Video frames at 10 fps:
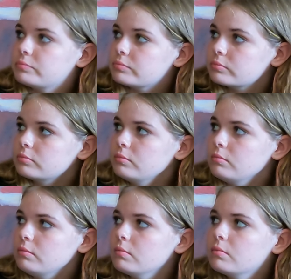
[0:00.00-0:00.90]

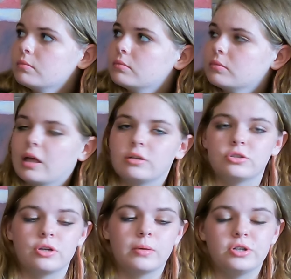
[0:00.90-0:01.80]
Um, like,
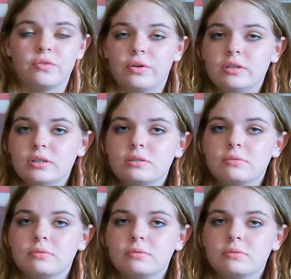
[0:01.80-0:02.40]
subscribe to your friends.